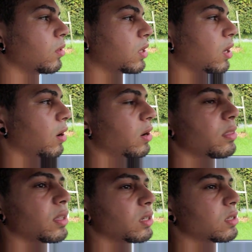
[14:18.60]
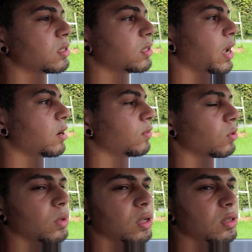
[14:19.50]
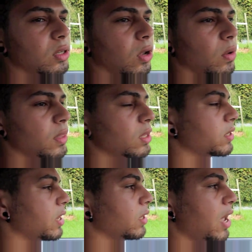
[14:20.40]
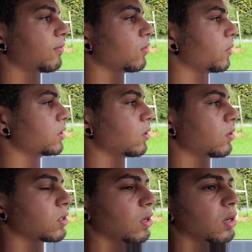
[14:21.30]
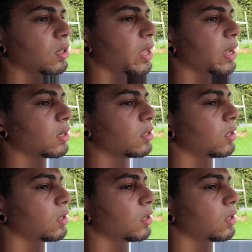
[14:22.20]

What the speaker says: the current things inside of your world, you know. And there's like, life always goes on, like